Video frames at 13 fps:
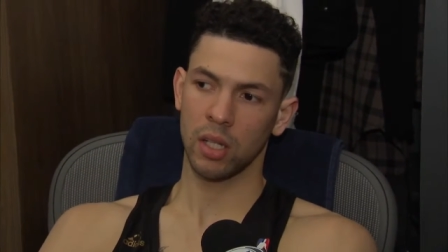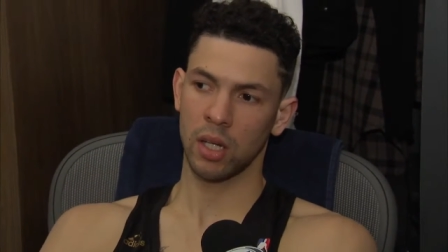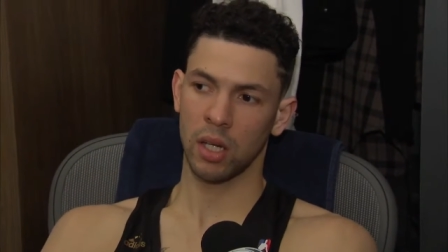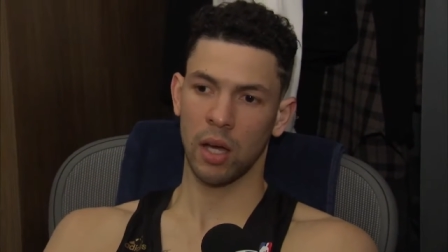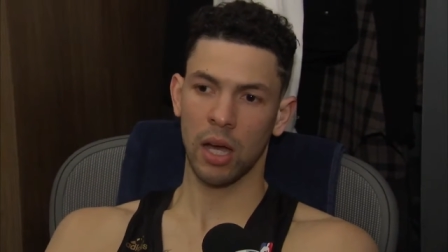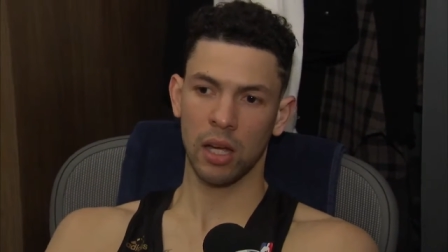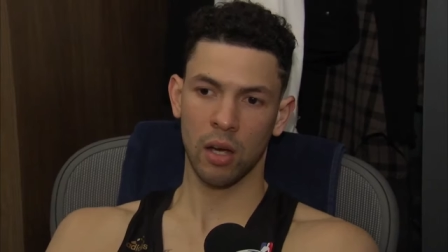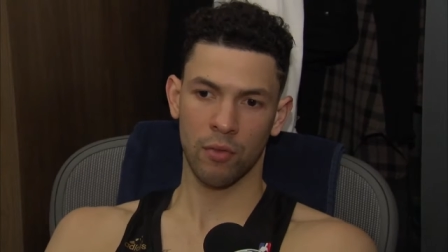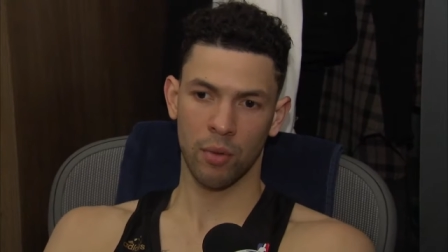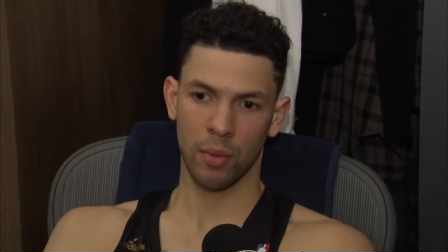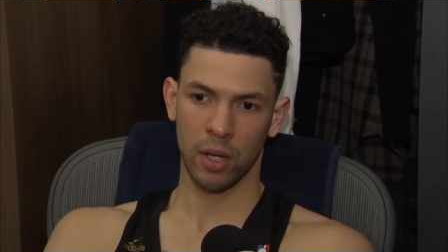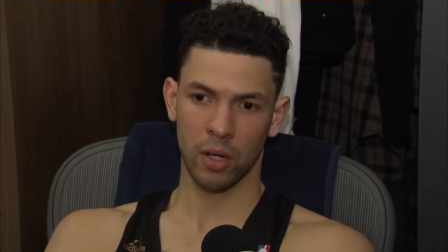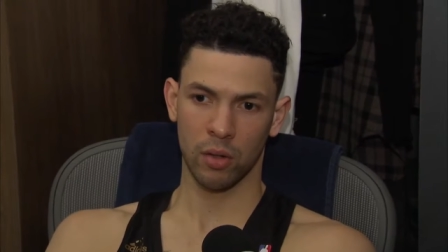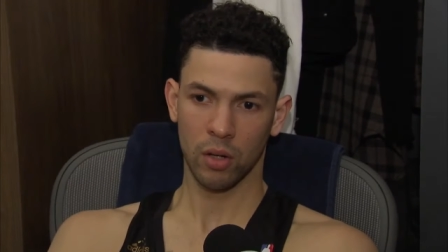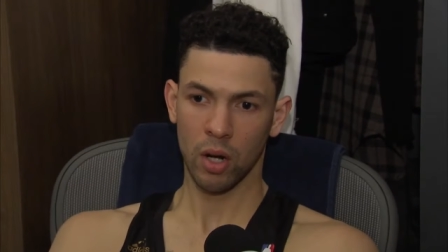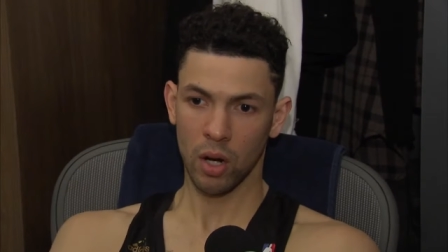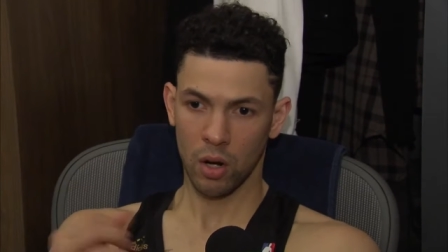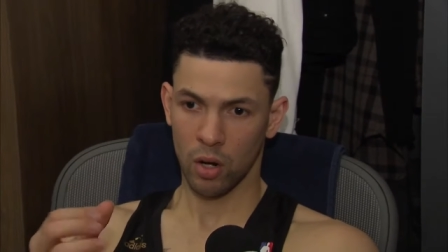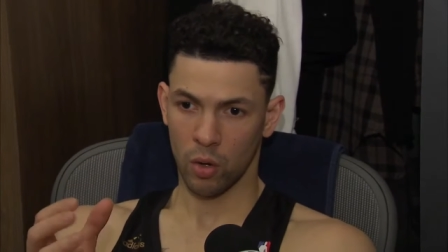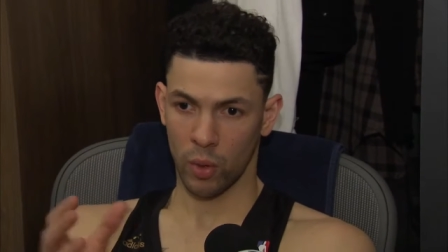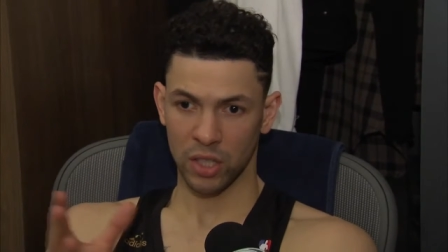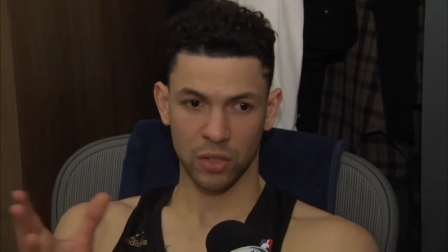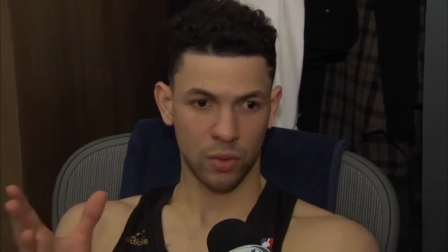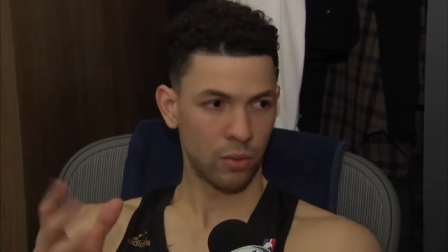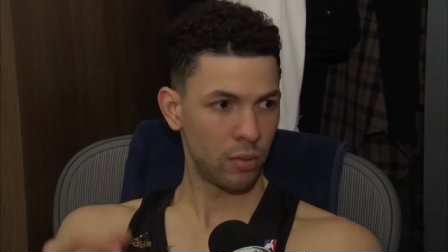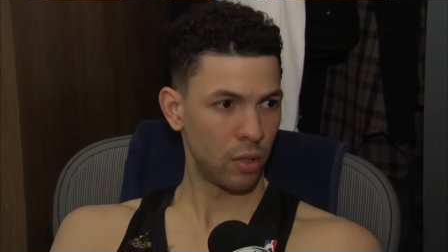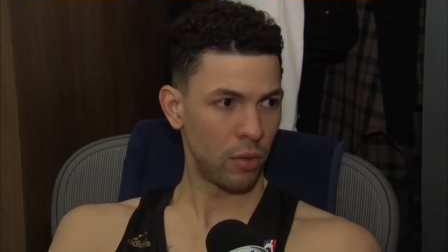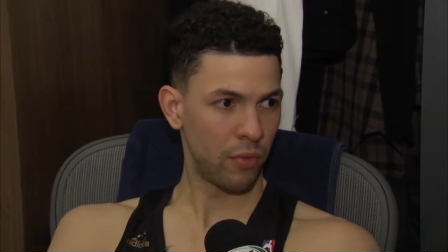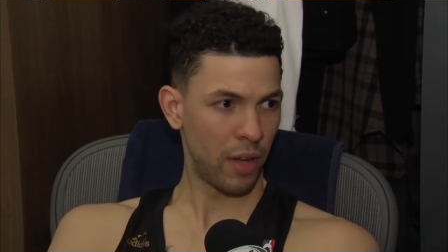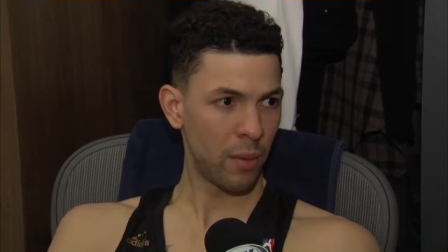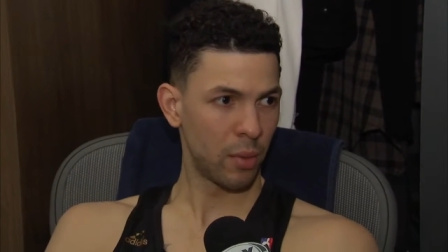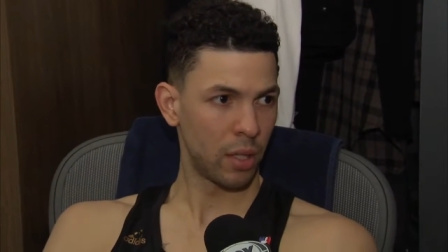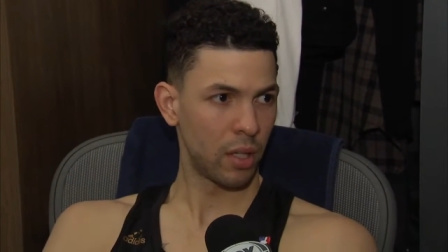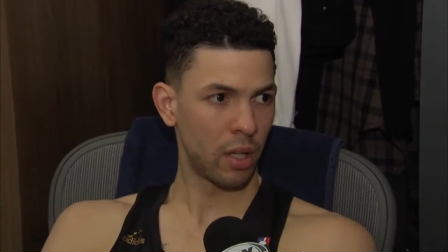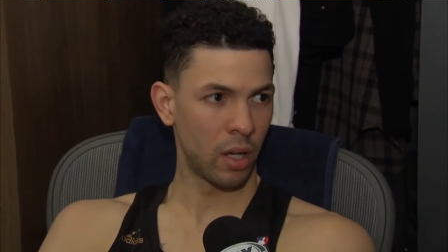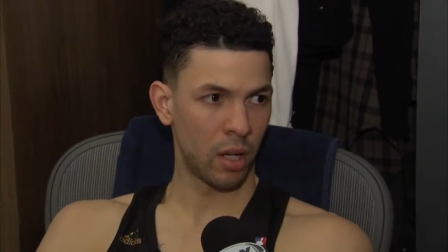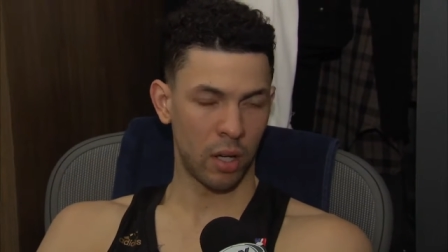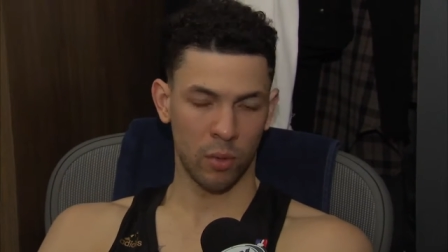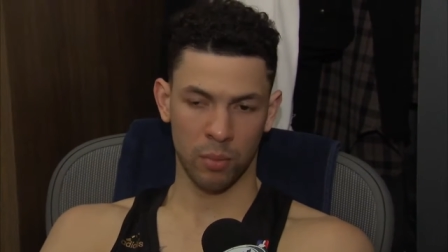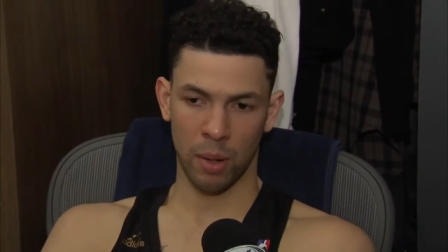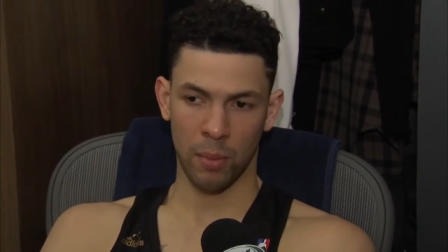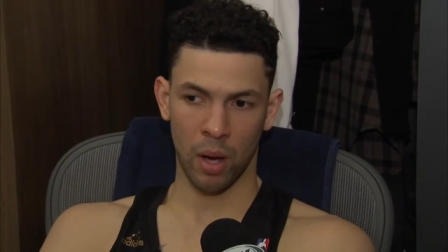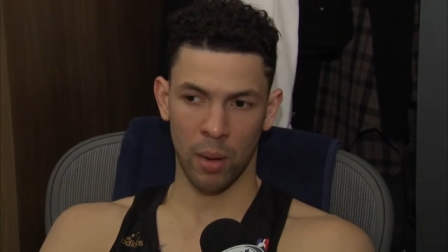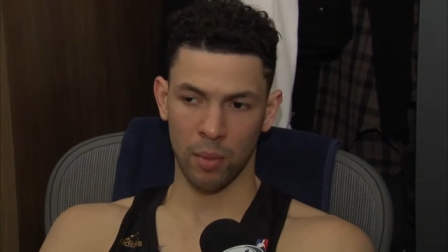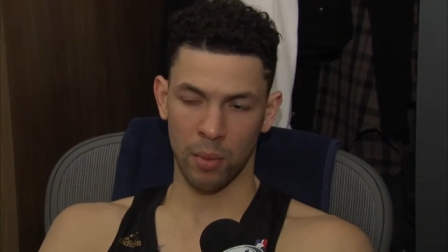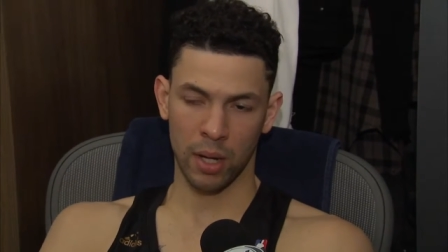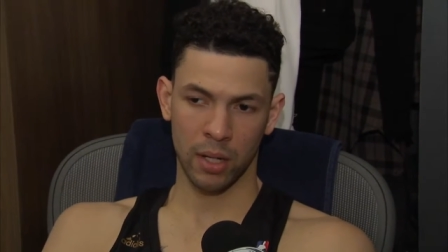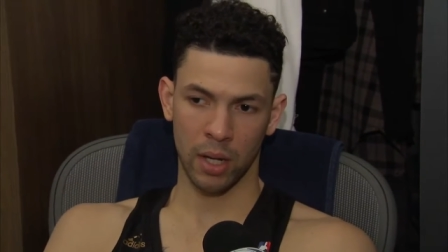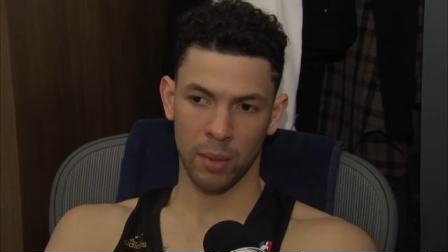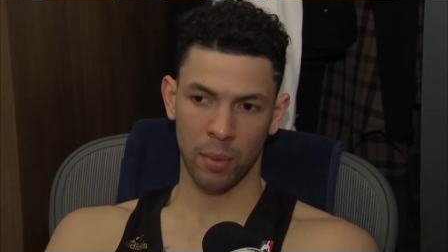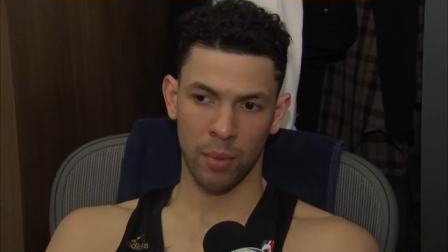Uh, I come from an inner racial, you know, family uh, with my mom and my dad.